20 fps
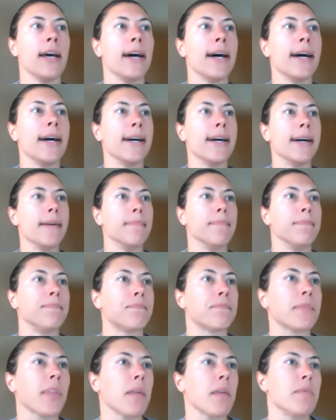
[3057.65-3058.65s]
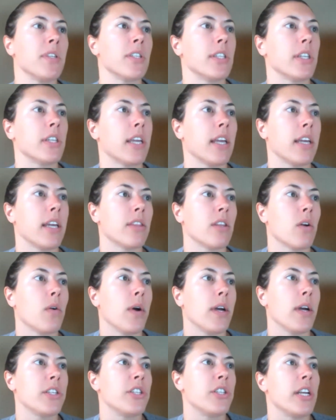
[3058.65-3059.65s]
um, I'm just looking at the
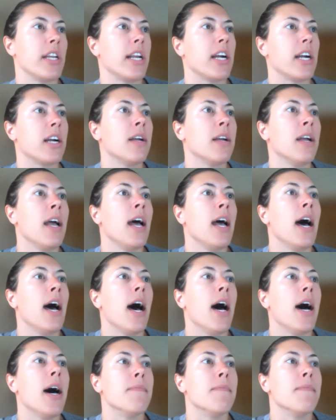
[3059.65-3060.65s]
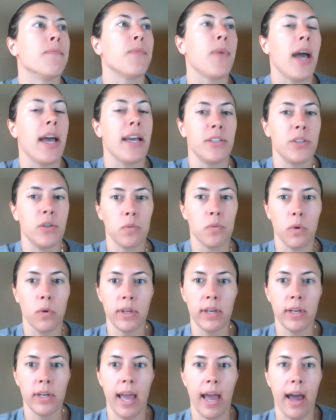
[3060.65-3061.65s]
question here. Um, as you rolled it